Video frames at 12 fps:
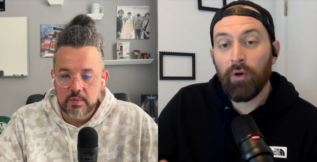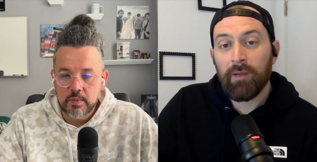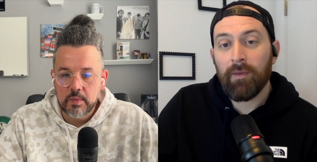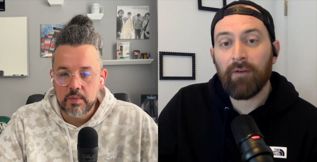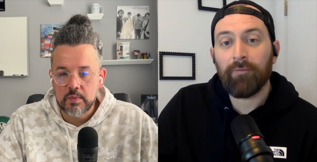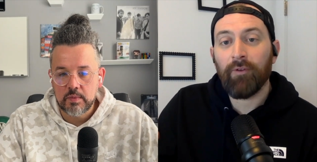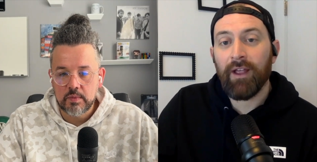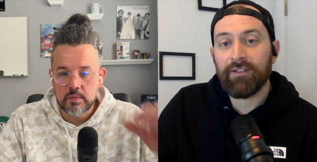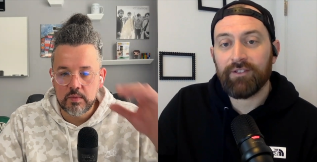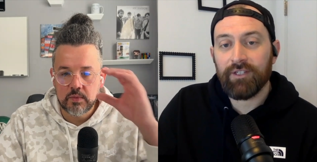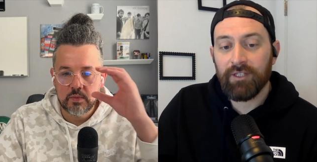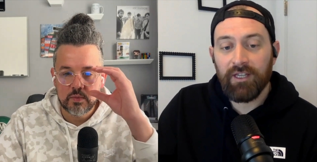Speaker 1: point about
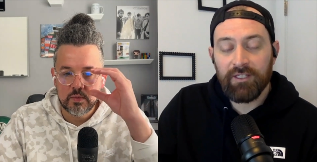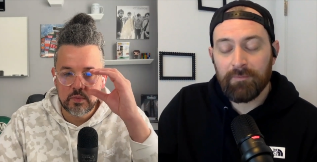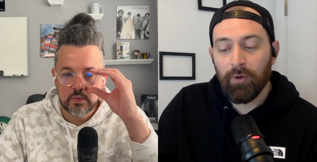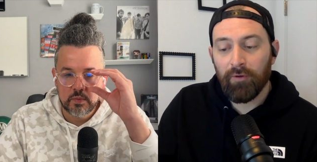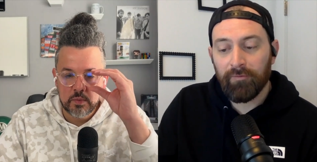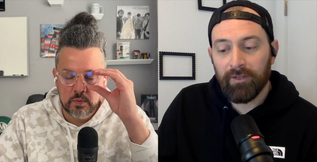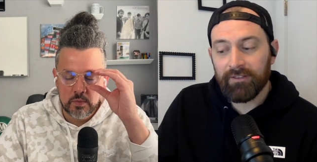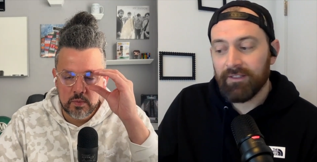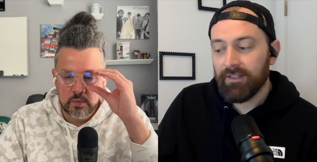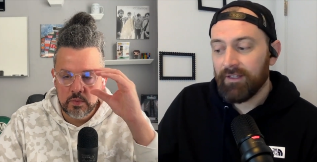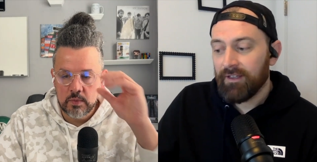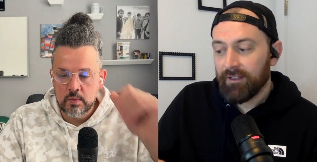France is, is
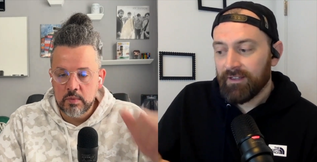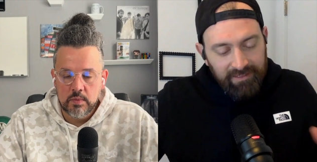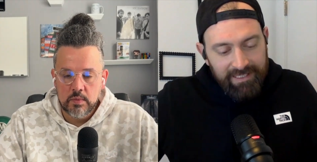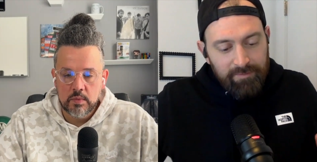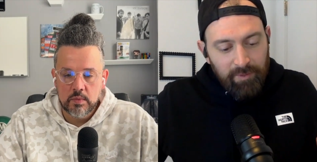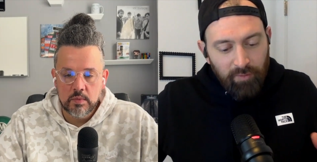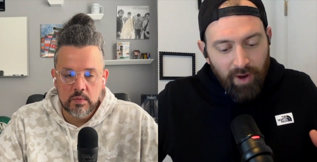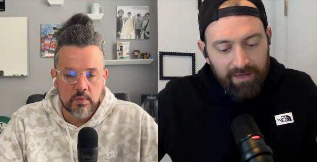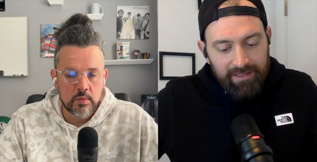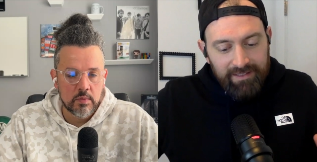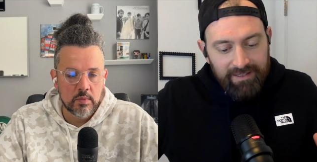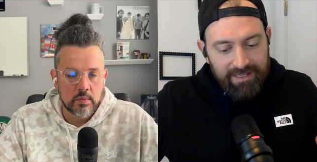perfect leads me
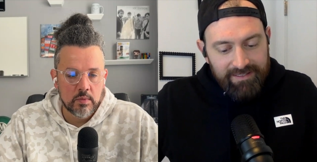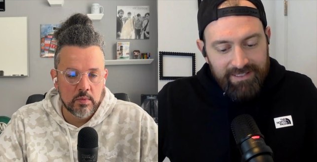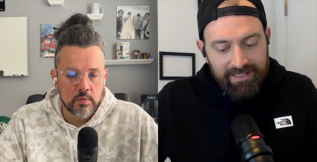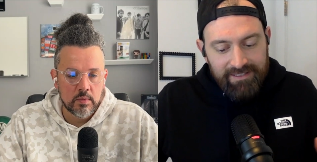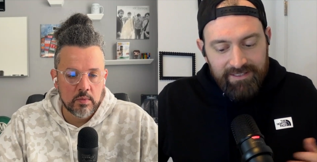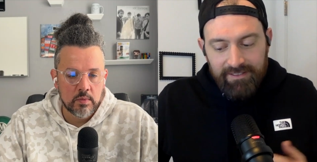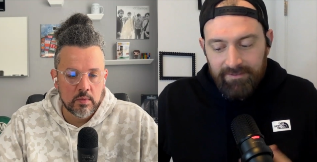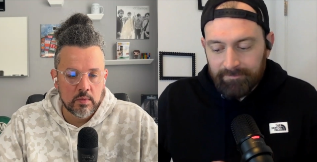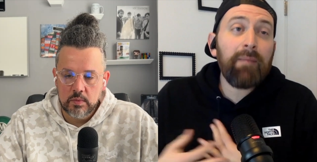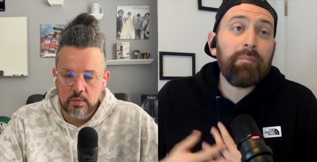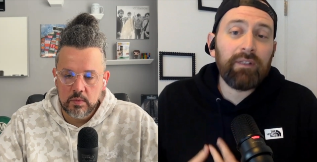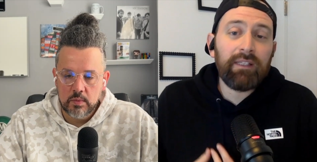right into this is
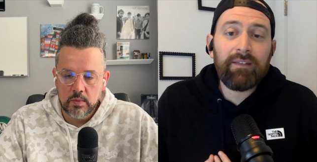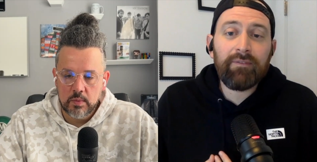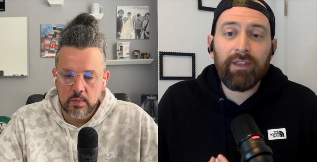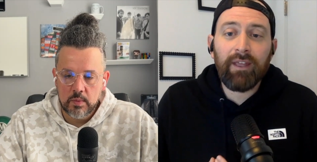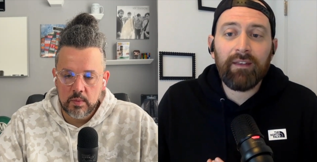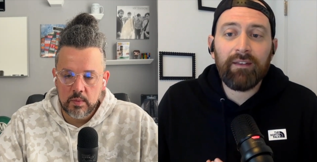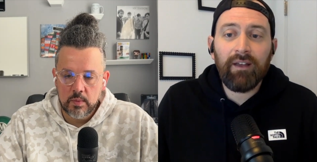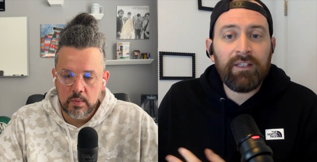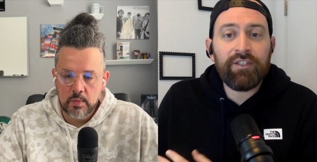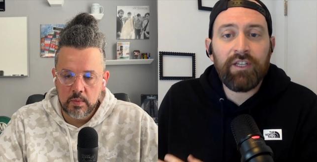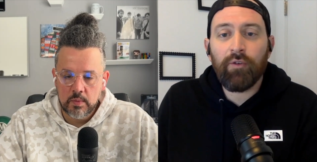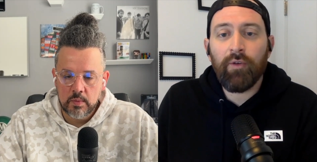I believe that
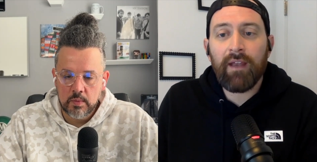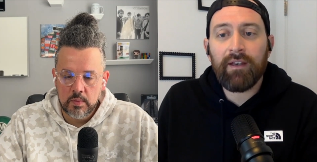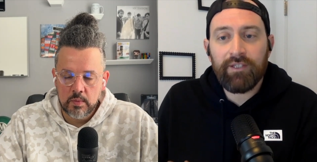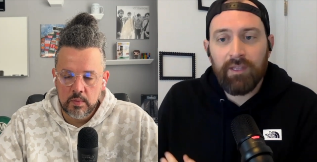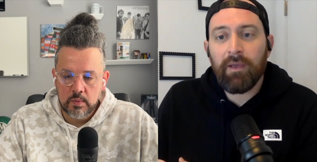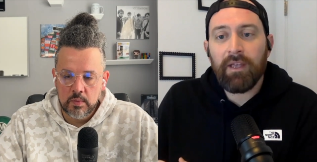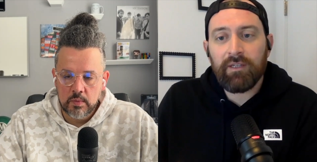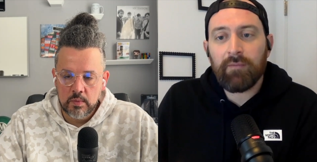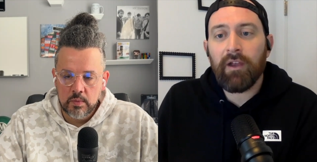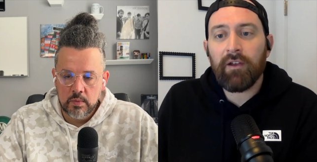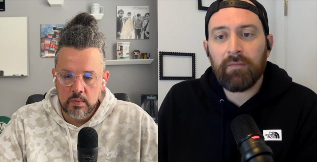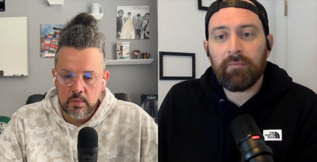Lindsey Horan is the best
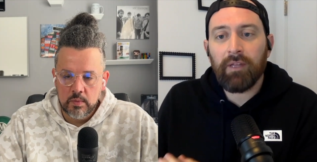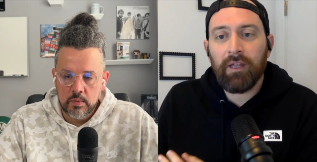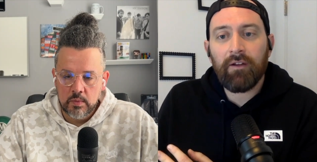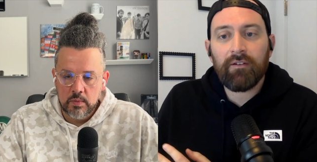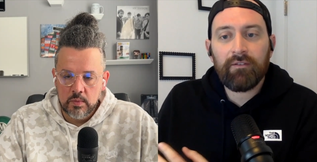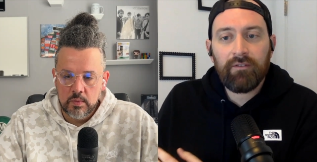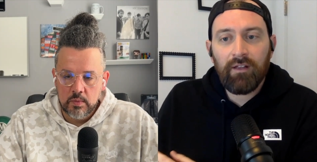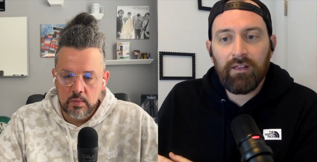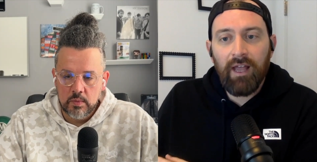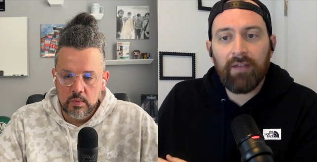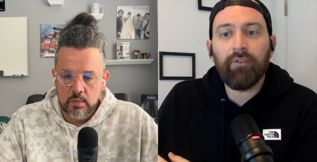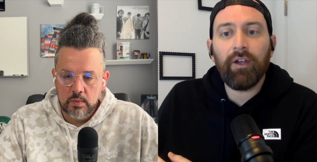American player
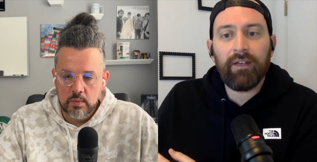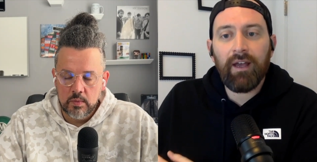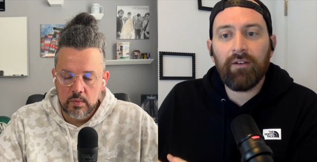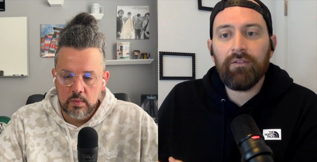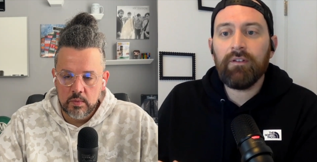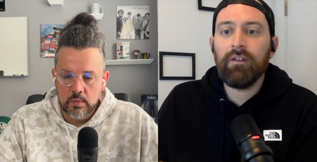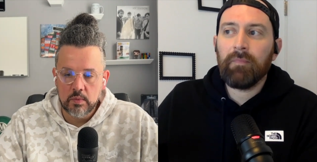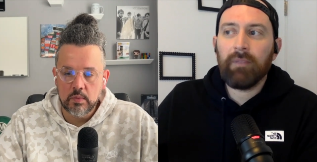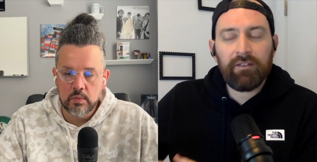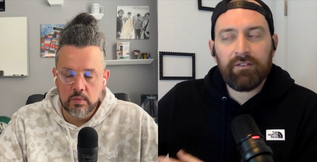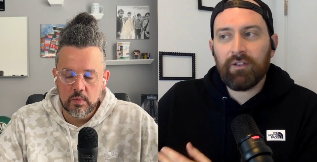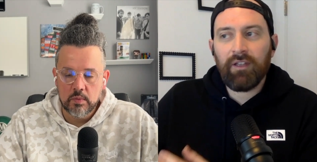alive right now.
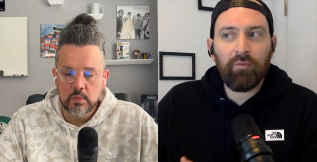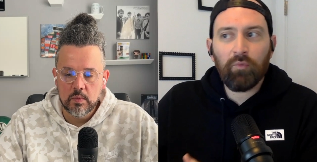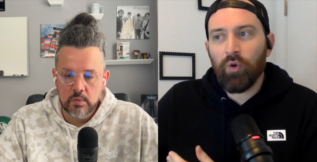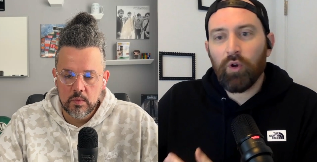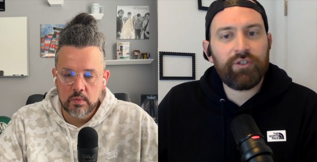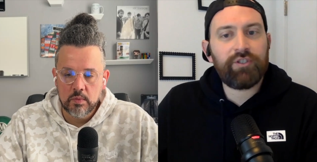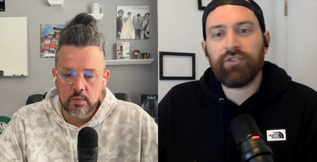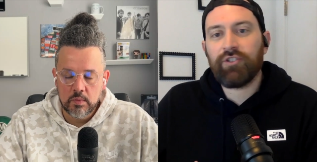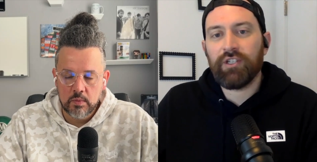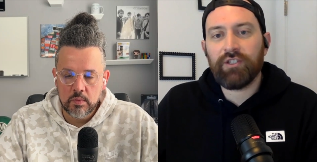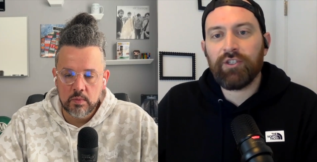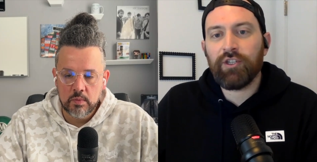Mm-hmm. At worst,
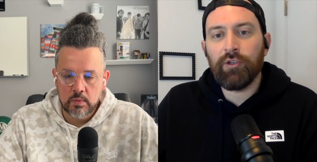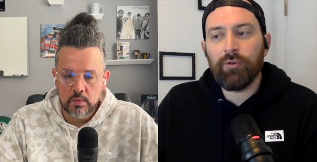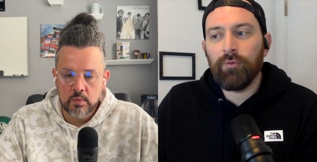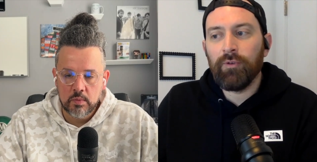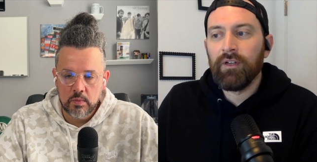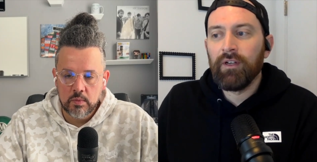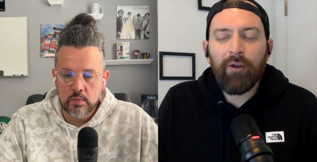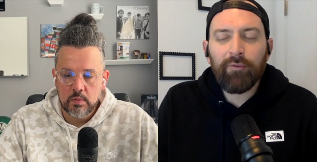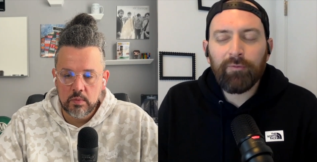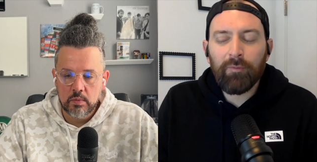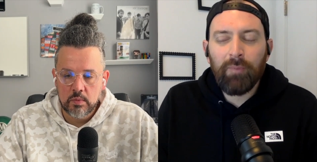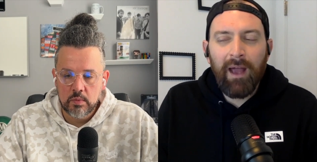she's two.
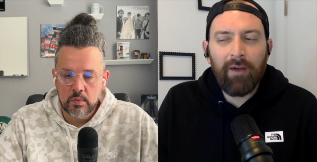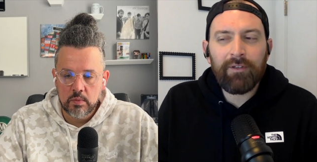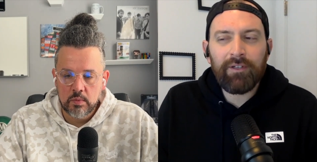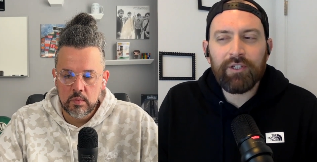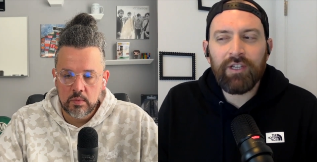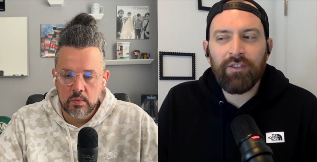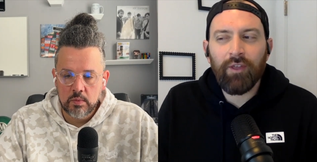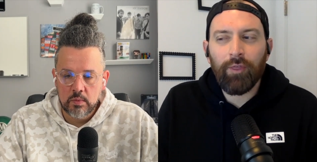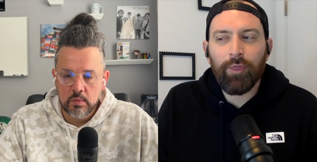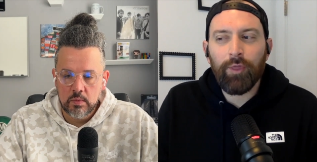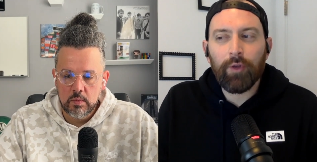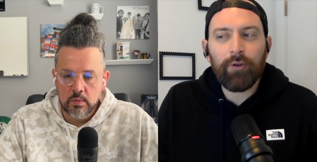Pound for pound, is she the
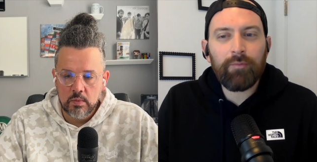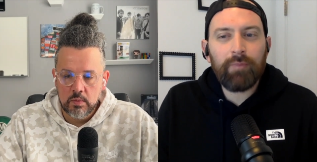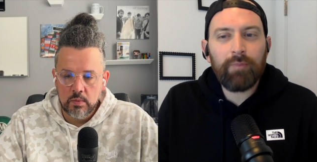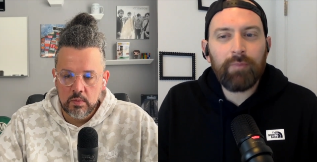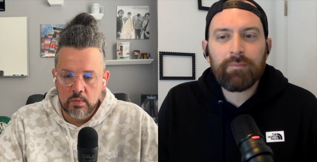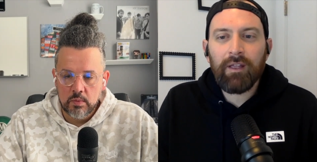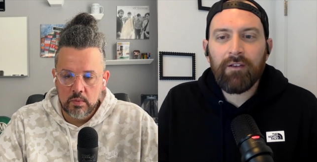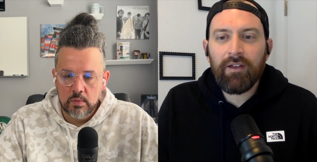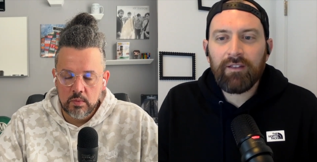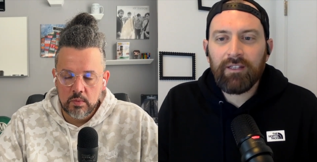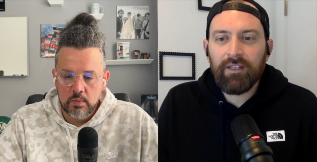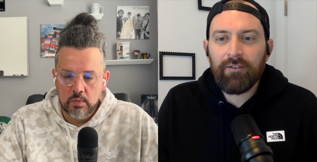third best
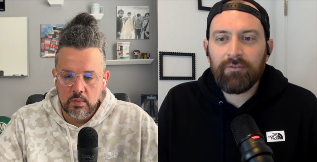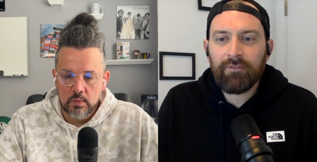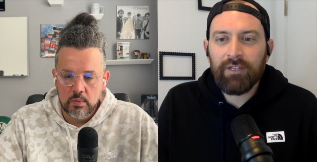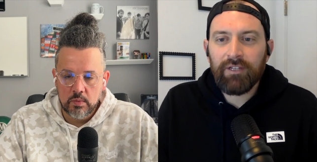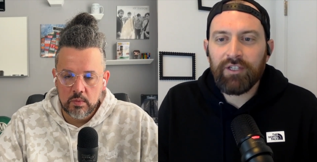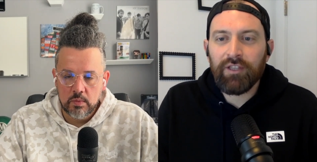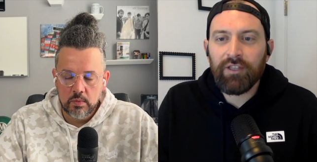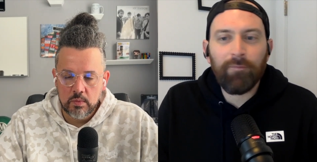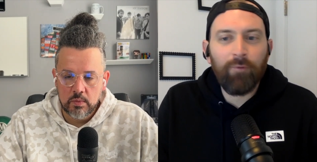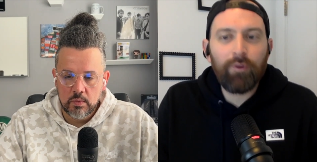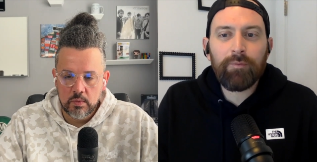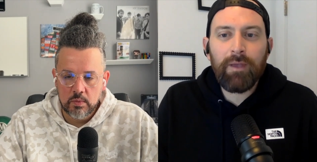player on Lyon? Is she the
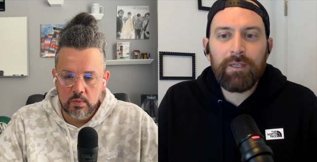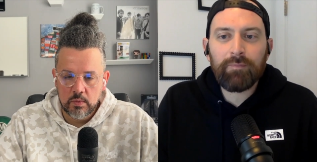fourth